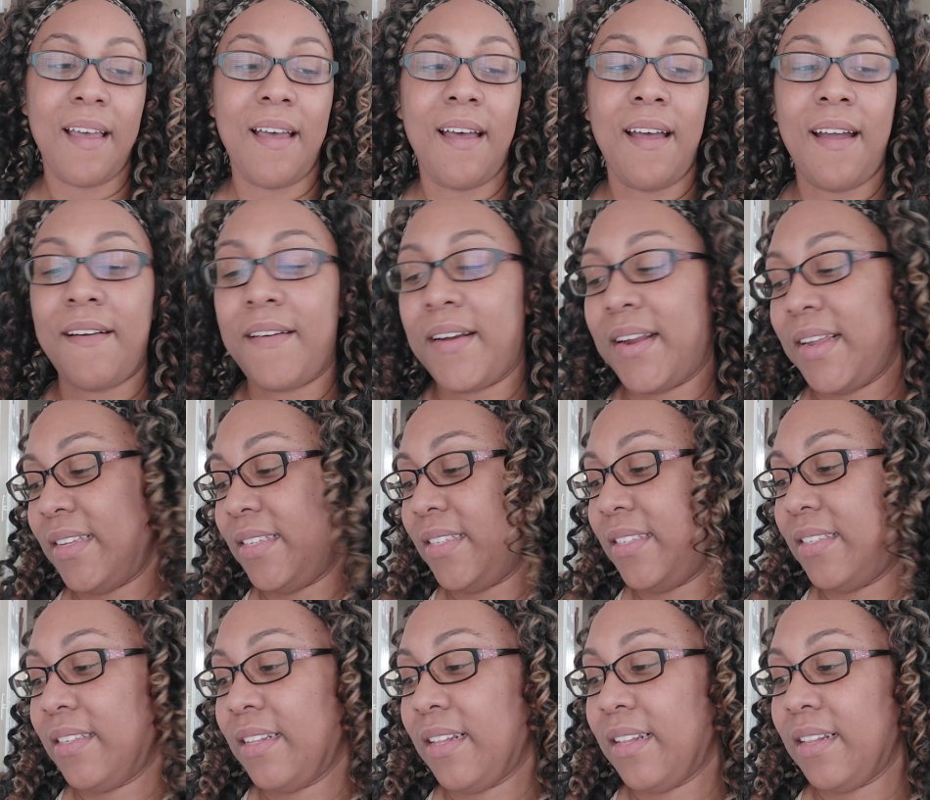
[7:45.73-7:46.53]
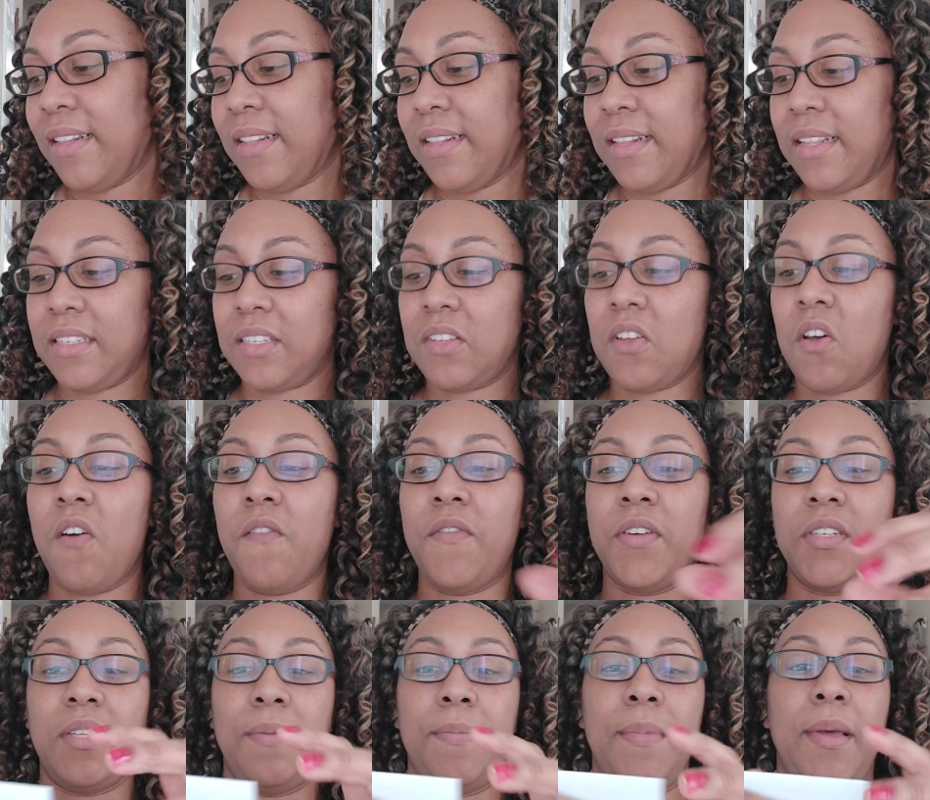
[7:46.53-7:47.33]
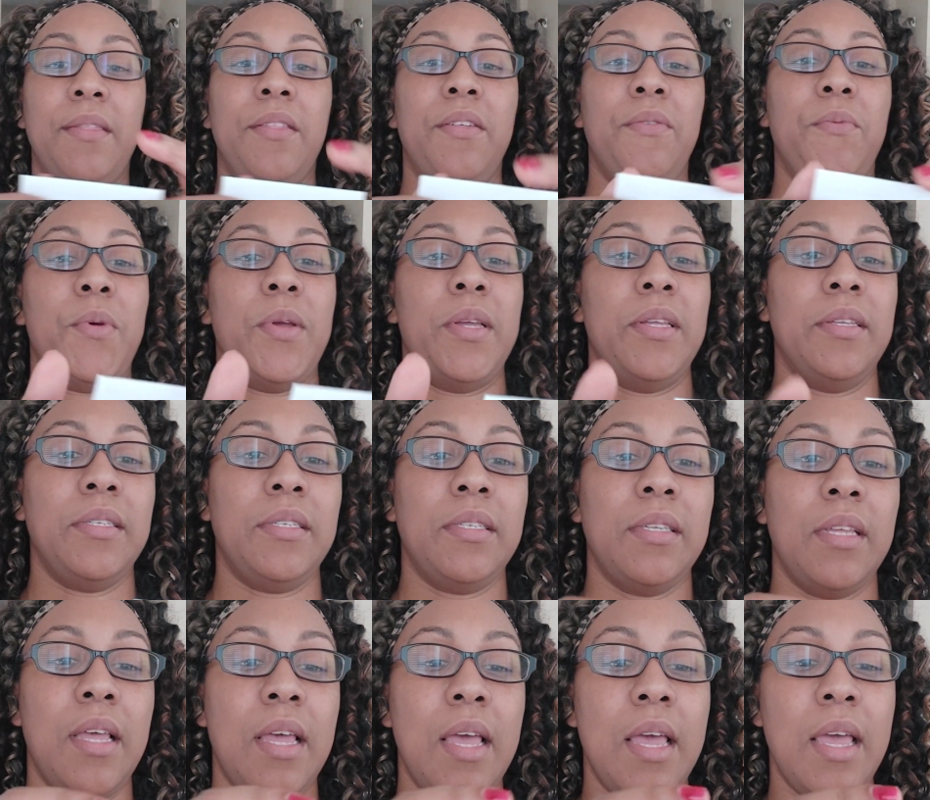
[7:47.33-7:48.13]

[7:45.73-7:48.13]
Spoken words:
All right, let's go over some other ones.